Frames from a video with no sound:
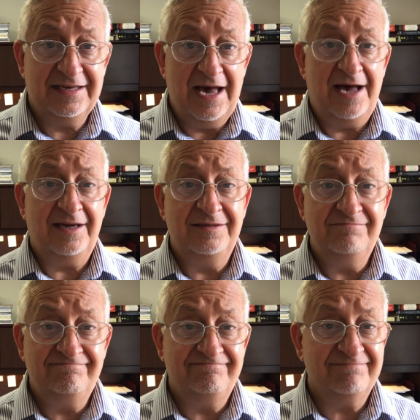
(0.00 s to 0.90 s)
God,
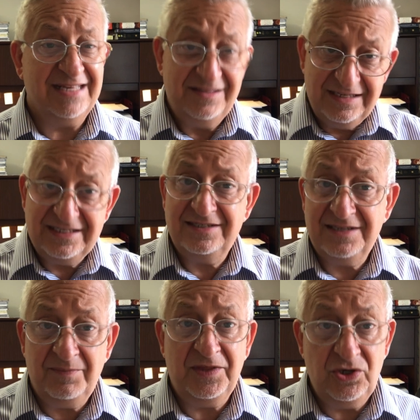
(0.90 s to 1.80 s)
this is
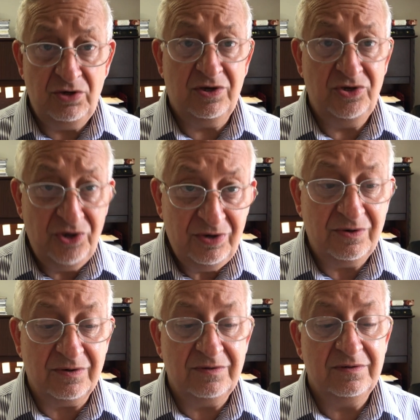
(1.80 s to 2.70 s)
something you can do.